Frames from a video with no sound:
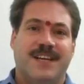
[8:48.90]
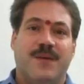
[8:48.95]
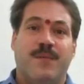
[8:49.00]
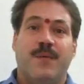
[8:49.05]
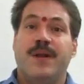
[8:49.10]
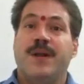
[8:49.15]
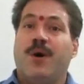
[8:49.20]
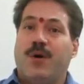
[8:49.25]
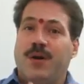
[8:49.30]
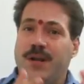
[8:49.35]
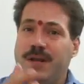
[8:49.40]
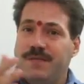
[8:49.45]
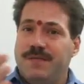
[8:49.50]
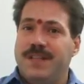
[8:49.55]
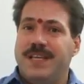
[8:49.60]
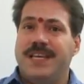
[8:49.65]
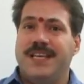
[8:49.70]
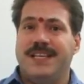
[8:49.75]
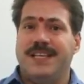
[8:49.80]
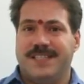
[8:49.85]
When all
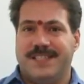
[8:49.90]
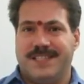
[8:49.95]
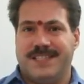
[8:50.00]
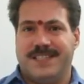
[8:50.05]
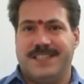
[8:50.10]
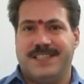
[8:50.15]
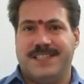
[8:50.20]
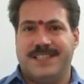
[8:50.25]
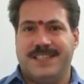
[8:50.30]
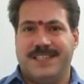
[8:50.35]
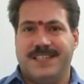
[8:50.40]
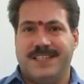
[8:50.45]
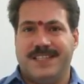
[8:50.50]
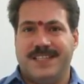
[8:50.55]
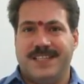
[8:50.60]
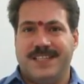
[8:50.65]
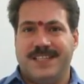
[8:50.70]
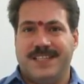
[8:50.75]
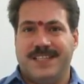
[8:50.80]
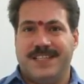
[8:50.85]
of these
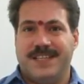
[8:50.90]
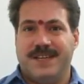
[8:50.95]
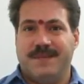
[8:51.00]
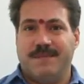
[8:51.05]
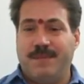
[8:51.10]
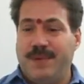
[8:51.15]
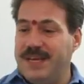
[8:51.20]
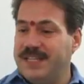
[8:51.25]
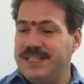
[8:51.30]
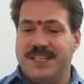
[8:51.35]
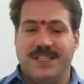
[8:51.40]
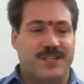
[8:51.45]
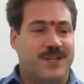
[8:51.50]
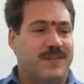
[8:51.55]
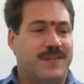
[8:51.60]
pieces